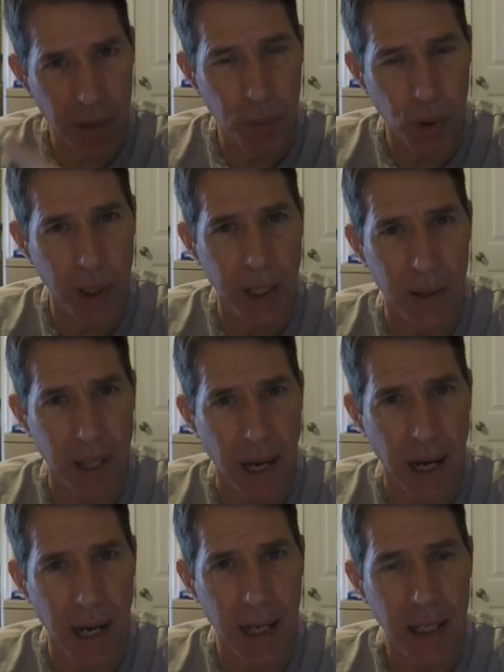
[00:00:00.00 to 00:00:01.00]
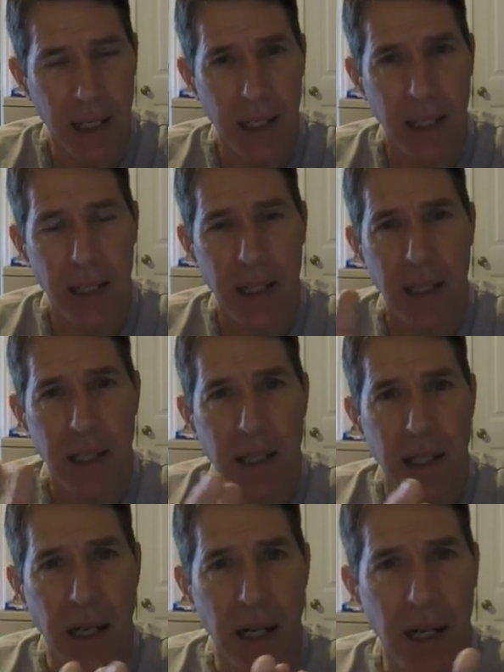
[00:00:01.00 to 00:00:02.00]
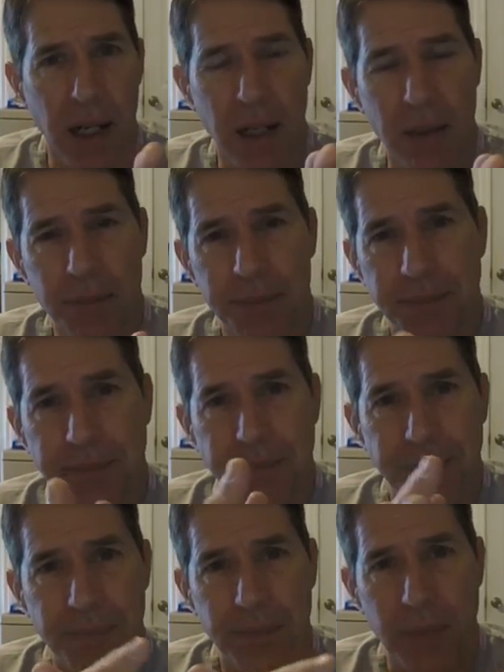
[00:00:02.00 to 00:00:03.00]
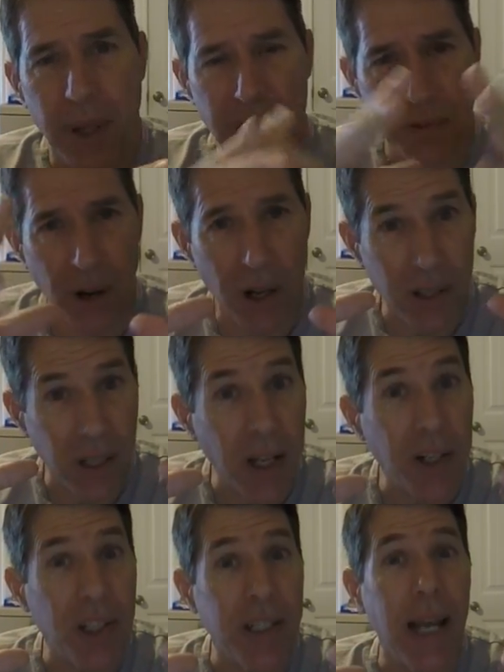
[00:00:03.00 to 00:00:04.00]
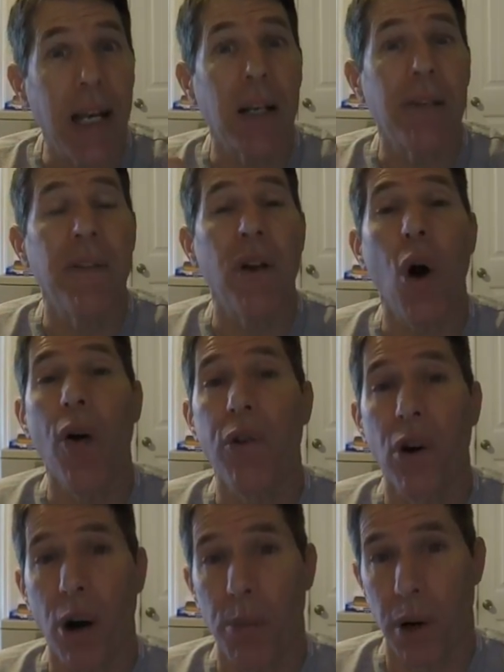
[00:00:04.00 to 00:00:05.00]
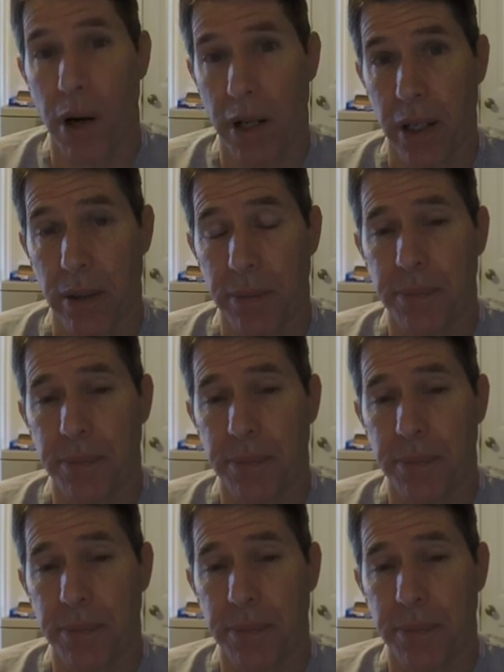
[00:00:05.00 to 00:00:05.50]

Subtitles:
brilliant guy, as far as an understanding of the overall market.